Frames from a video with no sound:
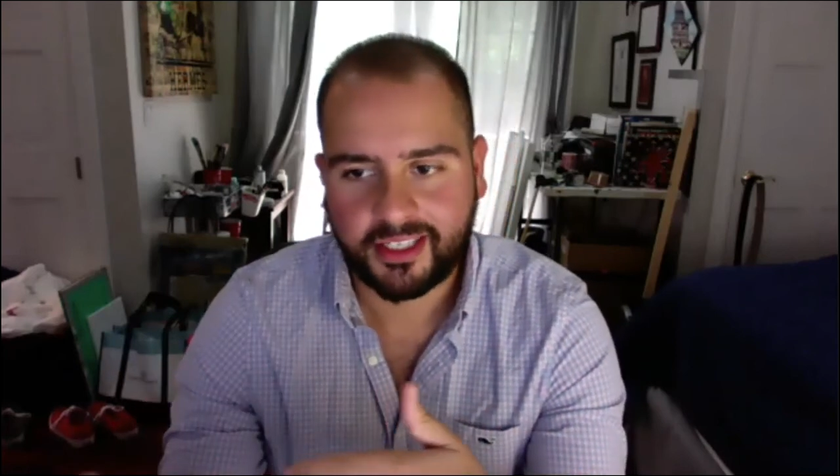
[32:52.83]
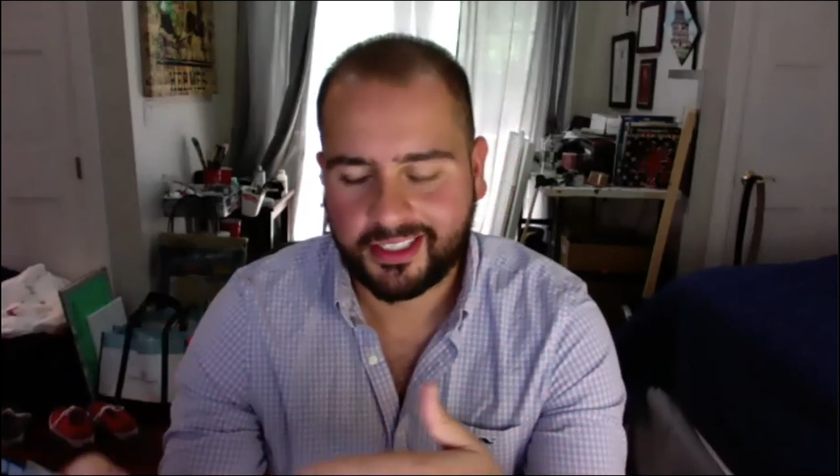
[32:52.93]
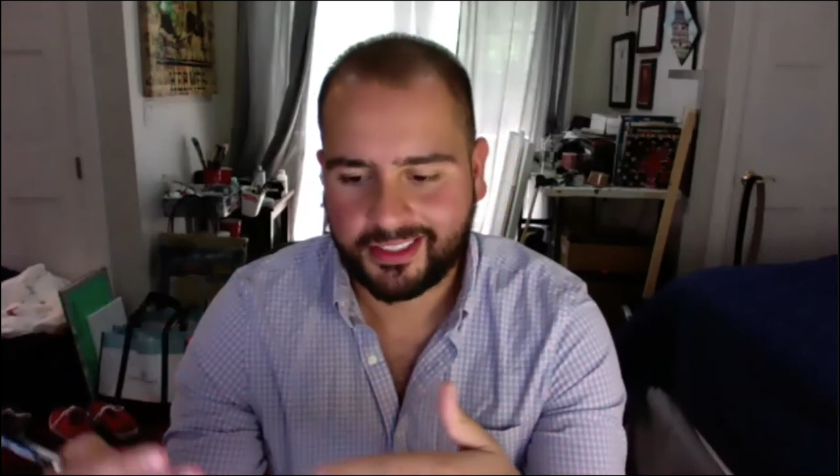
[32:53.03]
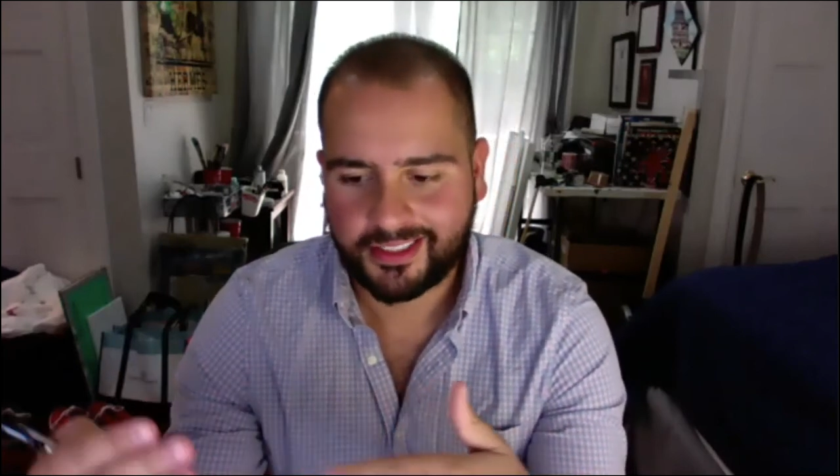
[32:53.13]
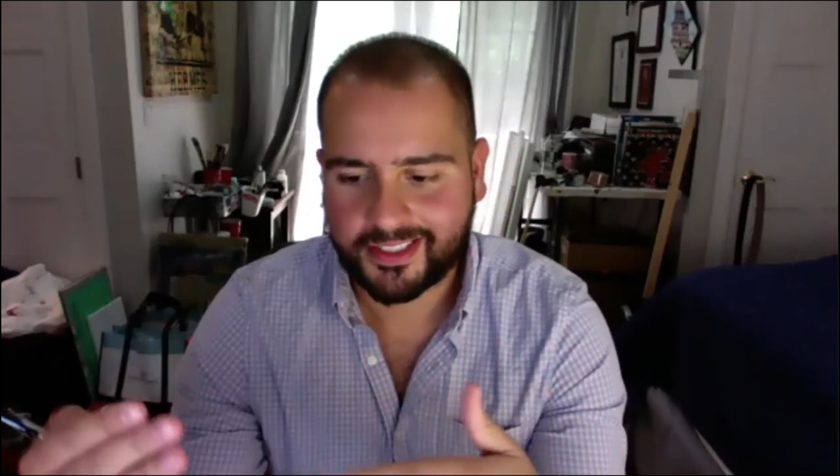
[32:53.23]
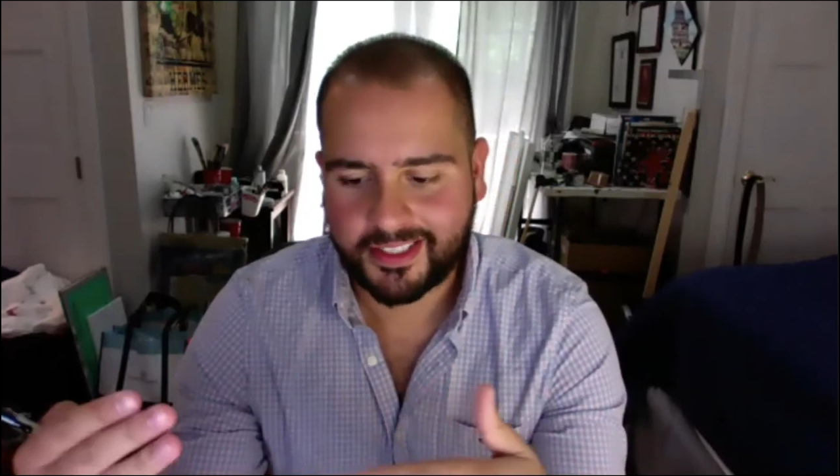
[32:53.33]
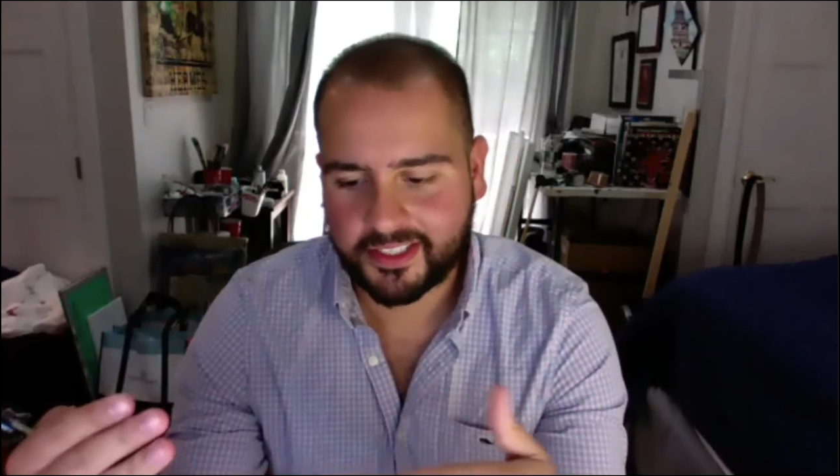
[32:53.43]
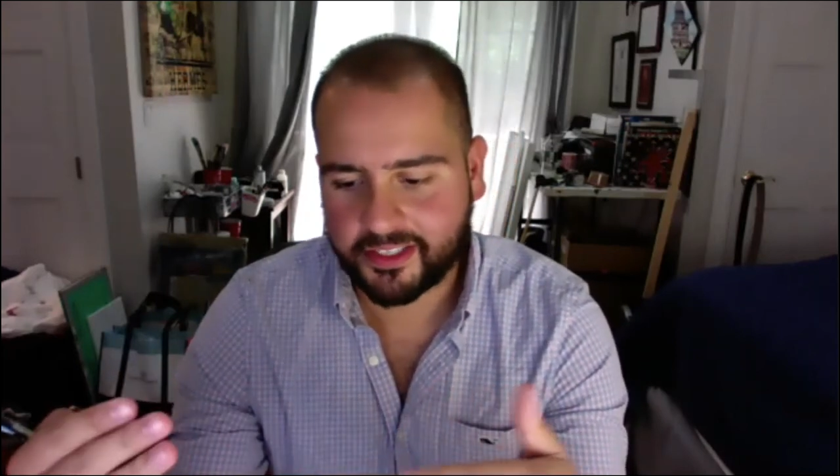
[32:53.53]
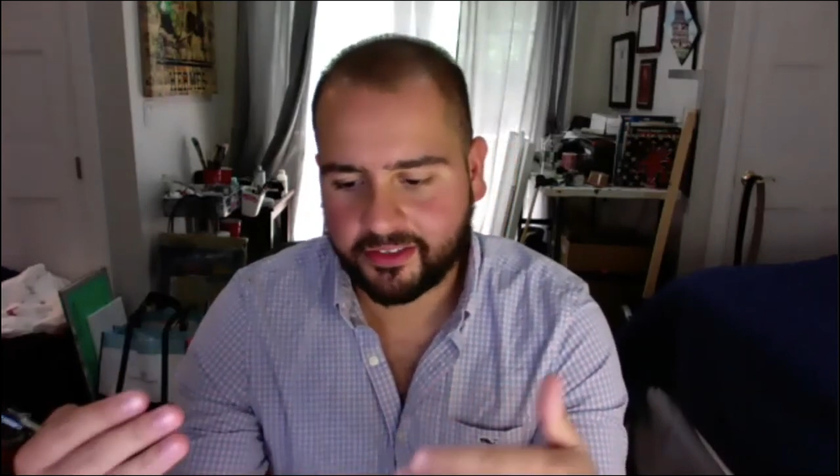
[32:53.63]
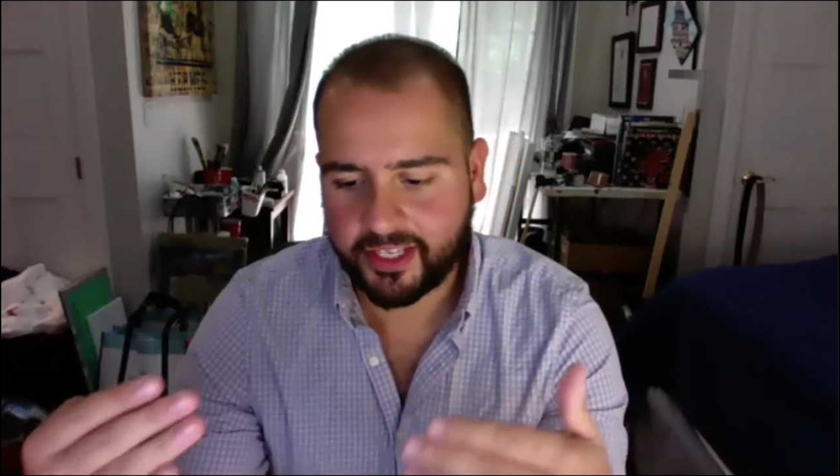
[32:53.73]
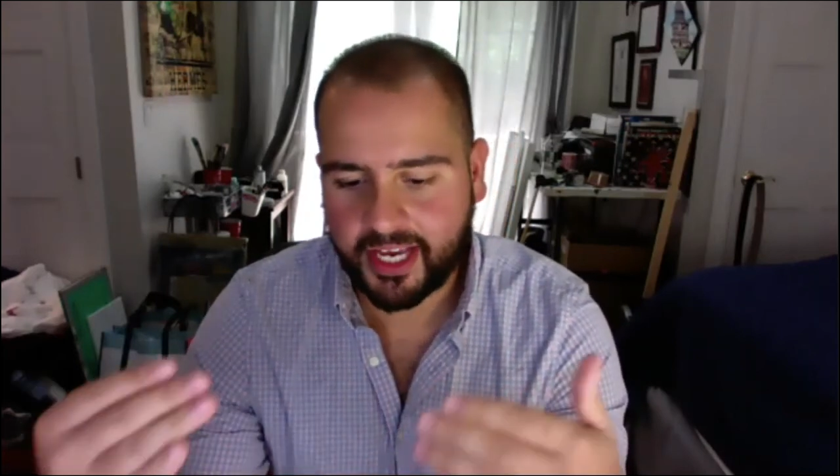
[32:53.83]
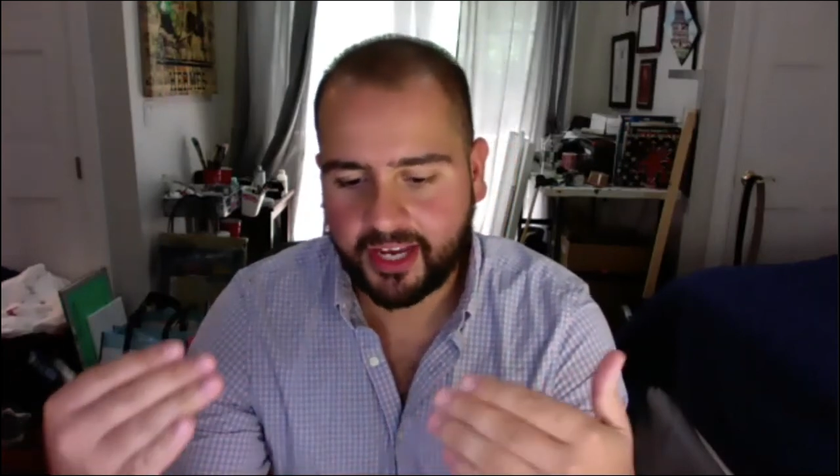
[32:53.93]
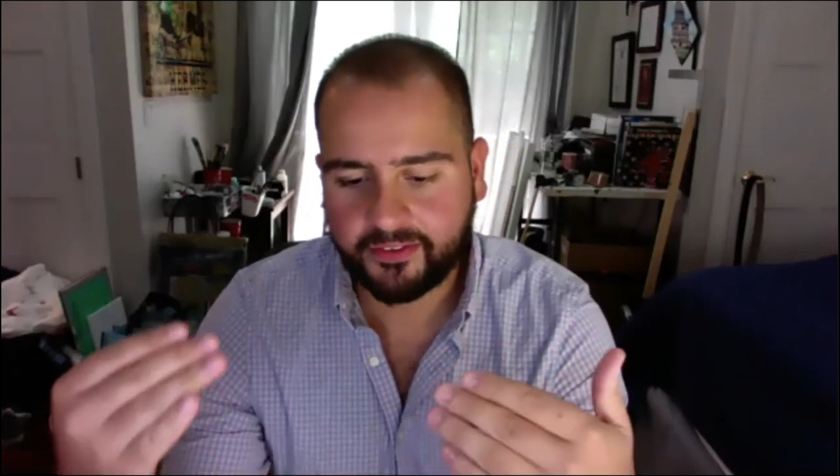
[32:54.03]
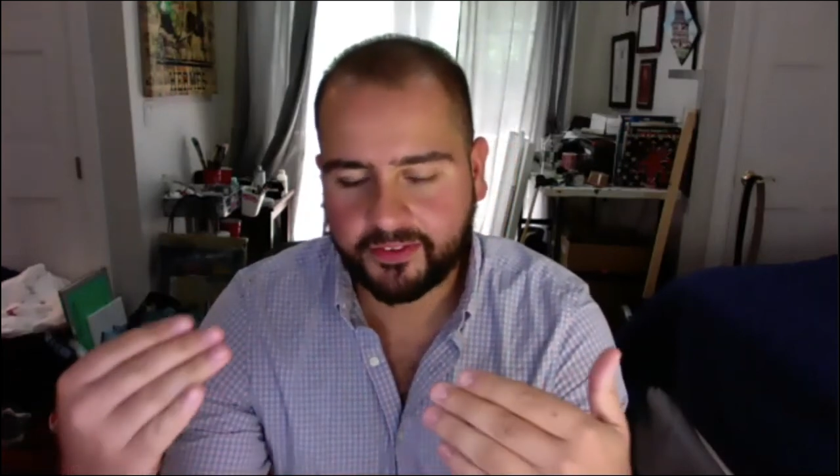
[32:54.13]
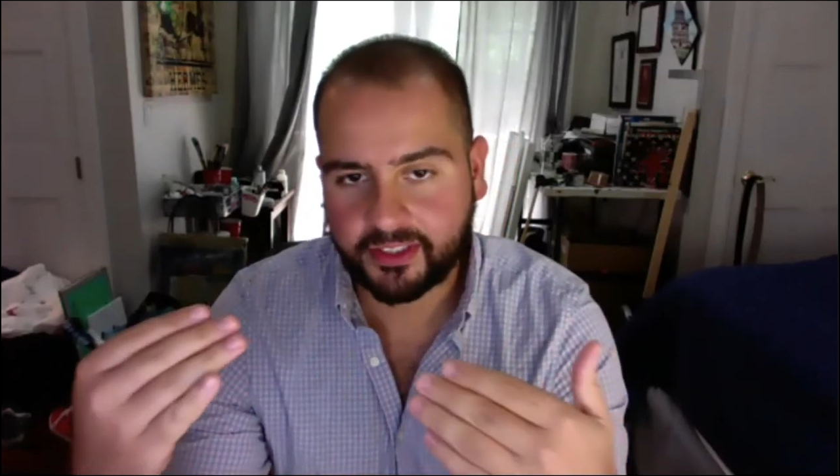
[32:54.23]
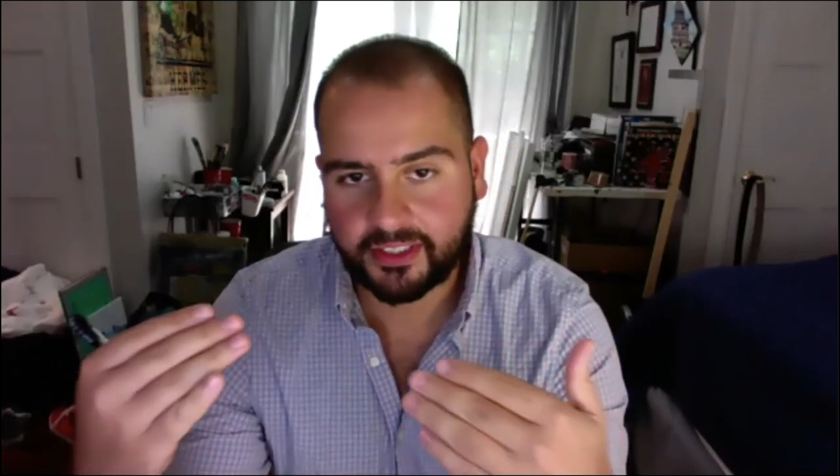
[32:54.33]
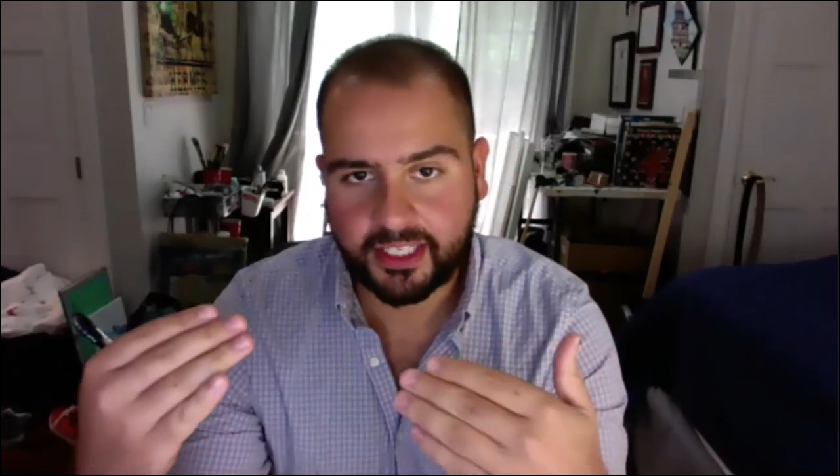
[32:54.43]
doesn't necessarily have to like,